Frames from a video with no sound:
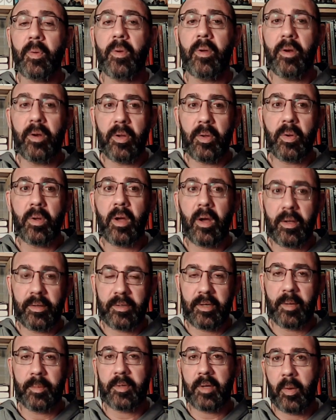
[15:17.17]
new
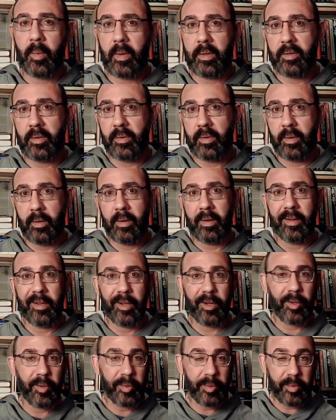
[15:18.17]
concepts I want to learn,
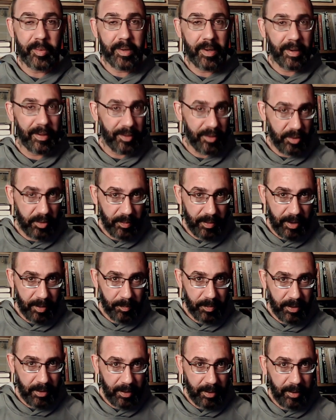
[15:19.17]
including the new
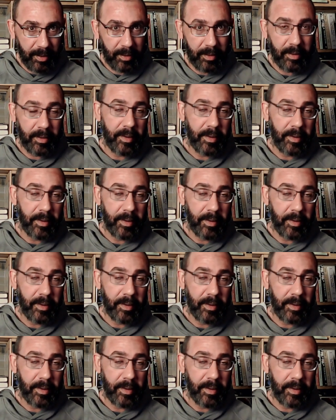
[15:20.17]
API,